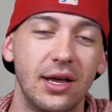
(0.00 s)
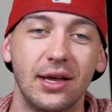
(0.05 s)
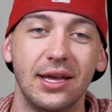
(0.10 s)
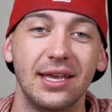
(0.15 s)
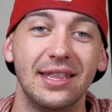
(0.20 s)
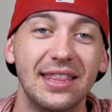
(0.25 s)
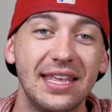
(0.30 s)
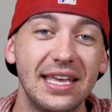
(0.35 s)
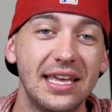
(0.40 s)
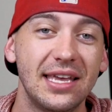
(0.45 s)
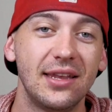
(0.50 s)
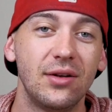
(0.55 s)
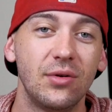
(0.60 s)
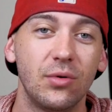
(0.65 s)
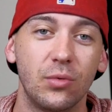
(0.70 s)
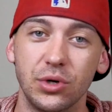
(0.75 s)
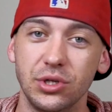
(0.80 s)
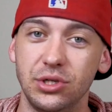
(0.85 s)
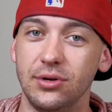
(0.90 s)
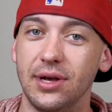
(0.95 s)
And
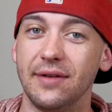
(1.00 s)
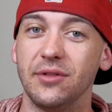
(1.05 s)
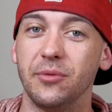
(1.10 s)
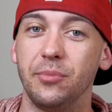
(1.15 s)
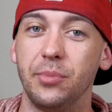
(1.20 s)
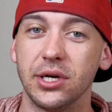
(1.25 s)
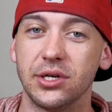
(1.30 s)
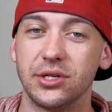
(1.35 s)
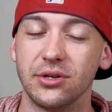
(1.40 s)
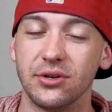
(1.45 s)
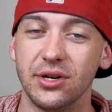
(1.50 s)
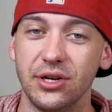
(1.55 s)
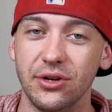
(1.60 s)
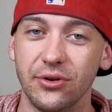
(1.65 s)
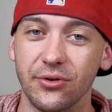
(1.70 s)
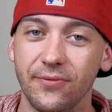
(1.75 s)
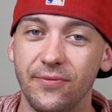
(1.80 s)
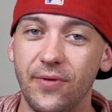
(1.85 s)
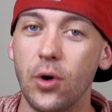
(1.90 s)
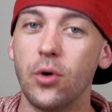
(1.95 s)
then once you have the picture in
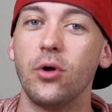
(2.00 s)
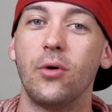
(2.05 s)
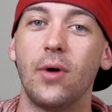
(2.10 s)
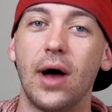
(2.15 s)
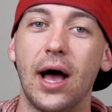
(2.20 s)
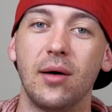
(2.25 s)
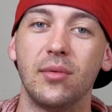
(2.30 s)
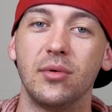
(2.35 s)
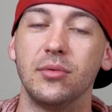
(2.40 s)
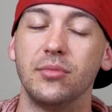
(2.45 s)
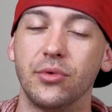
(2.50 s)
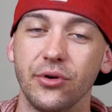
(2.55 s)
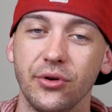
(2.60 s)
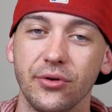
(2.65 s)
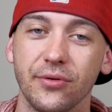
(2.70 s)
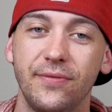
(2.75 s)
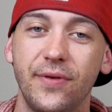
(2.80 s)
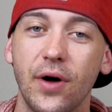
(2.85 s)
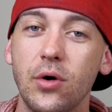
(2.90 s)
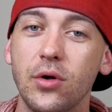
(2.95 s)
your photo album or
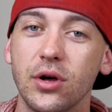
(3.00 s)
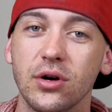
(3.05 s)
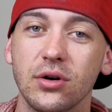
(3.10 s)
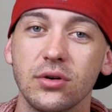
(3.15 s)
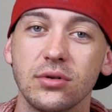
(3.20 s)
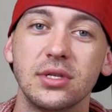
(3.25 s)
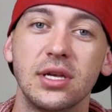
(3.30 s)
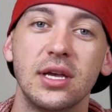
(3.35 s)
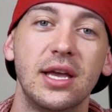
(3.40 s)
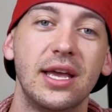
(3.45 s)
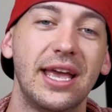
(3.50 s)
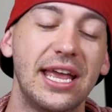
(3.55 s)
your photos,